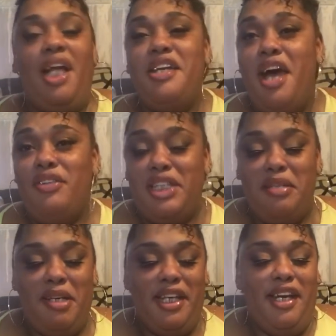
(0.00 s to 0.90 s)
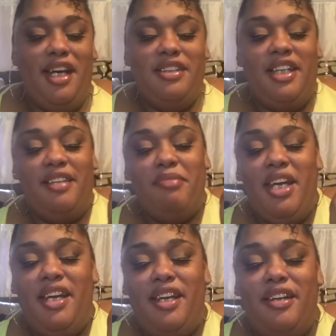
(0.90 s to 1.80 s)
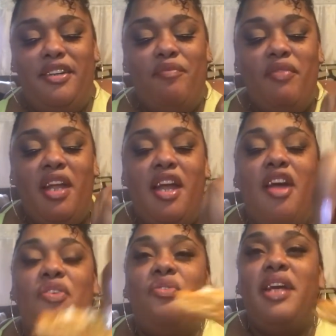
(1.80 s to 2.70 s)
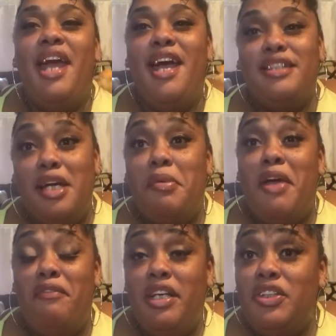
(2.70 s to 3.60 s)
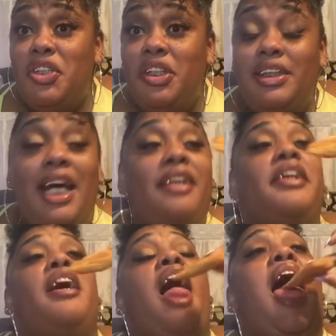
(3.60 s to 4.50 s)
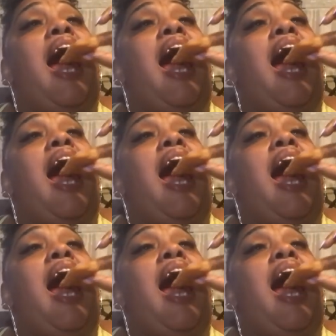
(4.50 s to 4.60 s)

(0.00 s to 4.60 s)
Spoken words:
Yeah, I was thinking about that. I was like, man, we had some adventures out there.